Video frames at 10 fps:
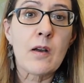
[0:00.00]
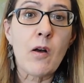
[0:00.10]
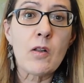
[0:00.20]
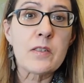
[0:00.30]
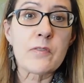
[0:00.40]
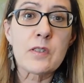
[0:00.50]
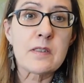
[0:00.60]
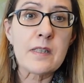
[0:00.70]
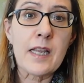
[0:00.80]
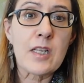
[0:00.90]
All different
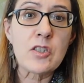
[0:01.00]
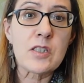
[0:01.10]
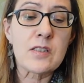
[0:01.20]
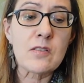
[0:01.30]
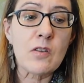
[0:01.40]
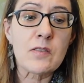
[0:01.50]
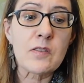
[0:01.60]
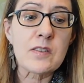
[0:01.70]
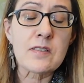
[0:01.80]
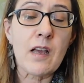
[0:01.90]
ages, all
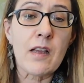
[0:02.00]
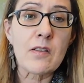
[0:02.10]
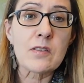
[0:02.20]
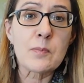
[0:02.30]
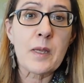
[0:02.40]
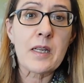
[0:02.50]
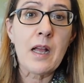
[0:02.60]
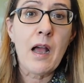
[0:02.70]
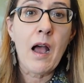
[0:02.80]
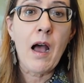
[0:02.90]
different styles, but
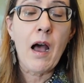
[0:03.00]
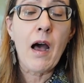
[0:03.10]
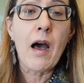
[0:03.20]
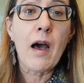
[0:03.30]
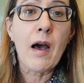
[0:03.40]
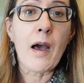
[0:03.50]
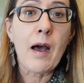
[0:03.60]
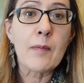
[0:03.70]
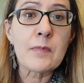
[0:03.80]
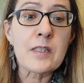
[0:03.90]
uh,
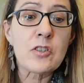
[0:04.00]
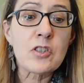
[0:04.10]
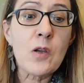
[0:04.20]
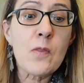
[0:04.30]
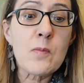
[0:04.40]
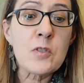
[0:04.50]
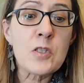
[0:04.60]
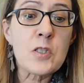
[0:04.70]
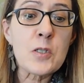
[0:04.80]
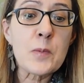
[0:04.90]
I'm going to show them to
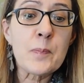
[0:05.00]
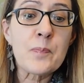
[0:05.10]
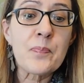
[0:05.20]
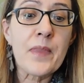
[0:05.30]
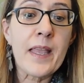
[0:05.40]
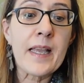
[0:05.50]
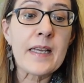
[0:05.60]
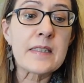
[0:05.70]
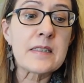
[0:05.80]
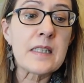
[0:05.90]
you,
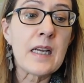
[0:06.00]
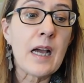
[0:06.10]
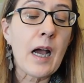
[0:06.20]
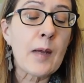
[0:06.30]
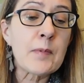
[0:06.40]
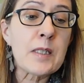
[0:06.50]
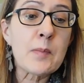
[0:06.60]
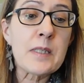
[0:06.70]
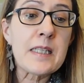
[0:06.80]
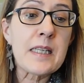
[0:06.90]
and I'm going to
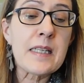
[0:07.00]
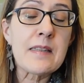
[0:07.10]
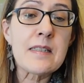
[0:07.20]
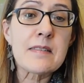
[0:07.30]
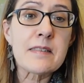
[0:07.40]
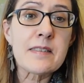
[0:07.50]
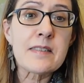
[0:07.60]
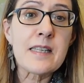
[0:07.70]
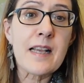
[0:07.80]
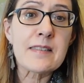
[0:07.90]
be getting these
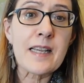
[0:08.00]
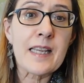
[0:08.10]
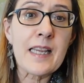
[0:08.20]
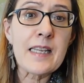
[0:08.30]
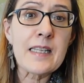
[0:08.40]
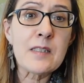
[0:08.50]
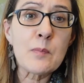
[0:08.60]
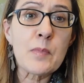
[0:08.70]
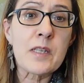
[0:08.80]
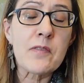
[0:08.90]
listed as I can,
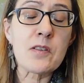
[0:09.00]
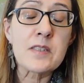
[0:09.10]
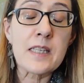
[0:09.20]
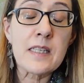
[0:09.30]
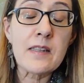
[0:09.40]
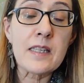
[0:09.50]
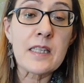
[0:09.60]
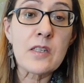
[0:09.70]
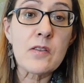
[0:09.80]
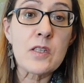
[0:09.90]
but if there's anything
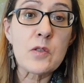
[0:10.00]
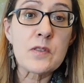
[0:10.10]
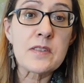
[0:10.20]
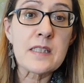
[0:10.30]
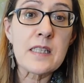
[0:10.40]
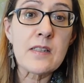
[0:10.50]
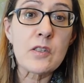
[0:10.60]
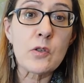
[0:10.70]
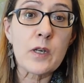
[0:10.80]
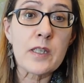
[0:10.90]
here that you see that
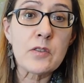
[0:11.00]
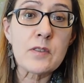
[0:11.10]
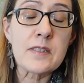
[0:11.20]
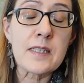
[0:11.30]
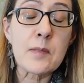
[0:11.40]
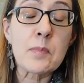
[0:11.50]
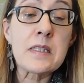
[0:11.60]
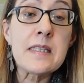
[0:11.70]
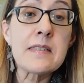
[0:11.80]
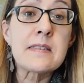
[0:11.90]
you are interested in,
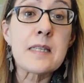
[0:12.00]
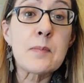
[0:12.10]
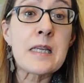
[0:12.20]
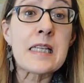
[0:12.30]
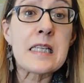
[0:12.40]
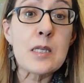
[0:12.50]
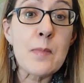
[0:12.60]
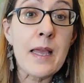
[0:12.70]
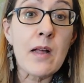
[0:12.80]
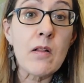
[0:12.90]
please send me an
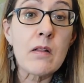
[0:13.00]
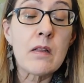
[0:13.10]
email,